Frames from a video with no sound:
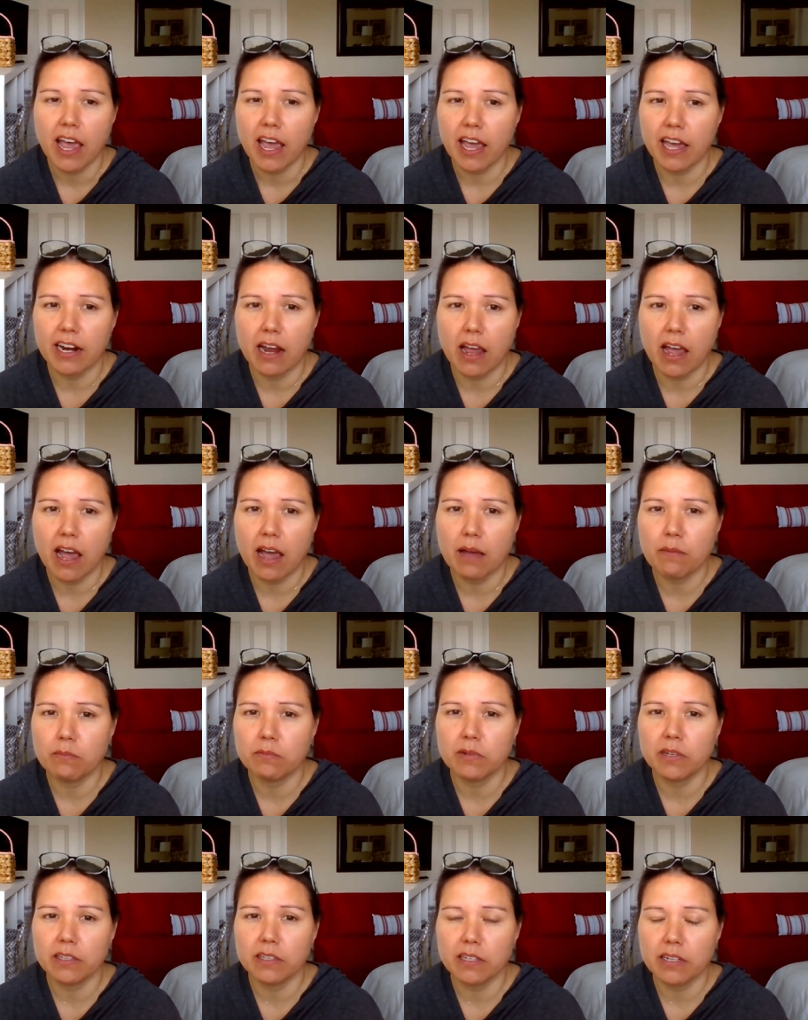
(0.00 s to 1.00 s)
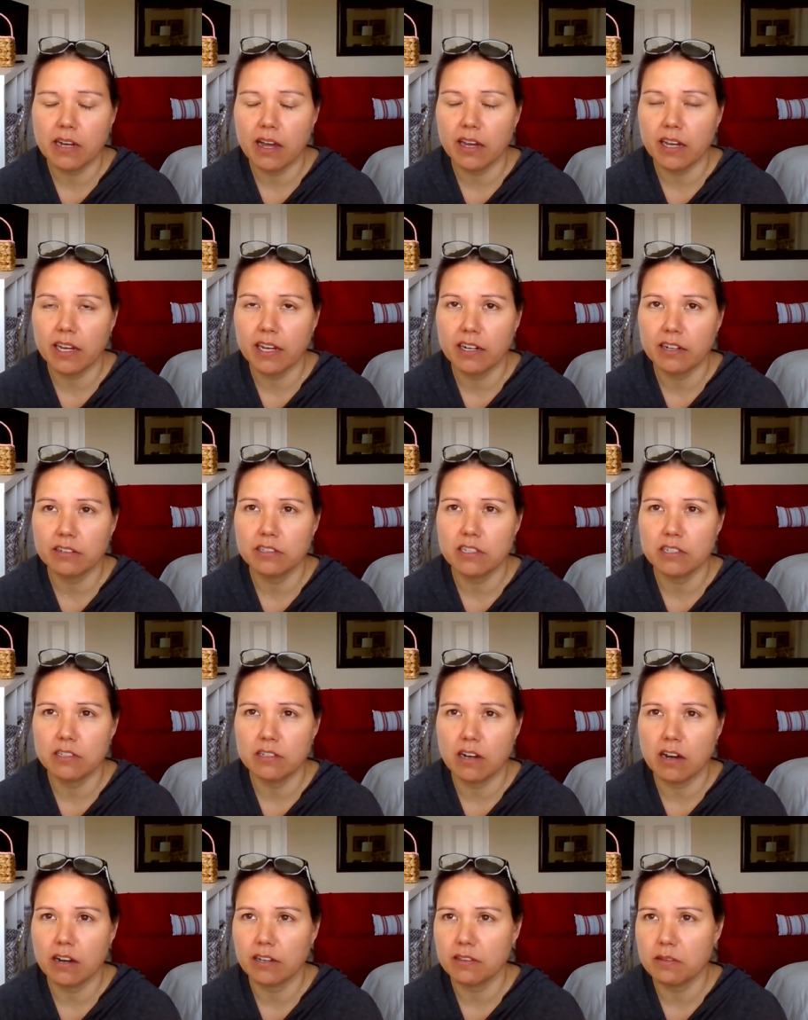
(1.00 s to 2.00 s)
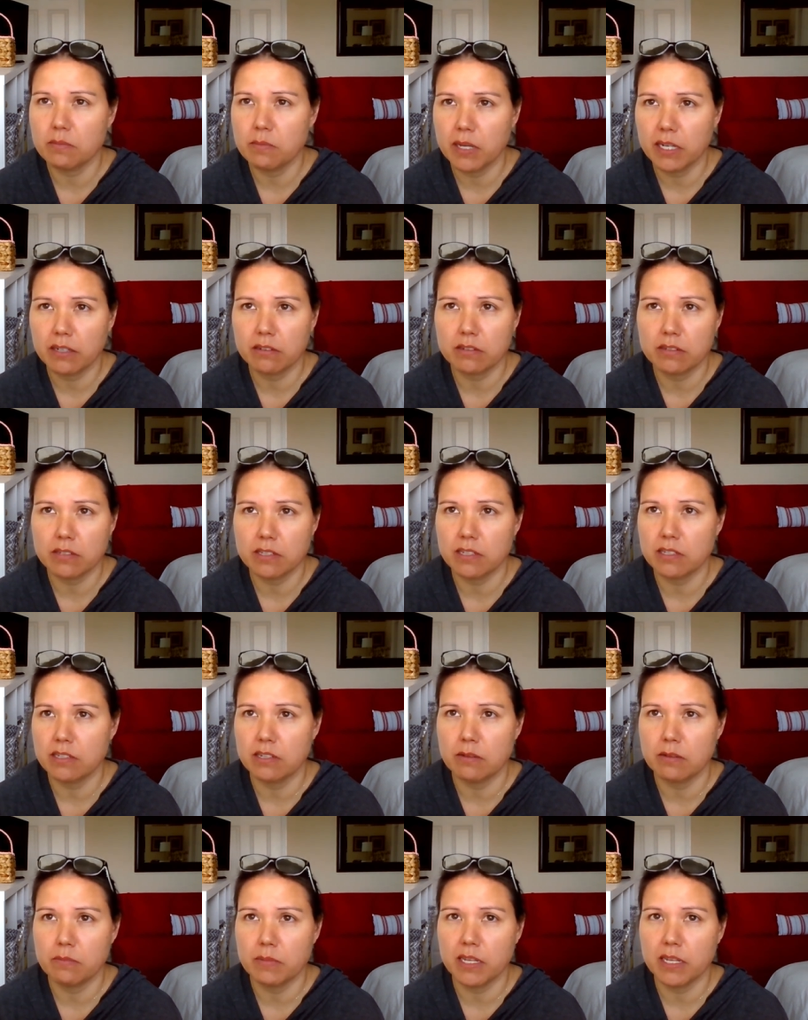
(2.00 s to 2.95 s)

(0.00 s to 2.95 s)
And I'm really not here to dog the medical system,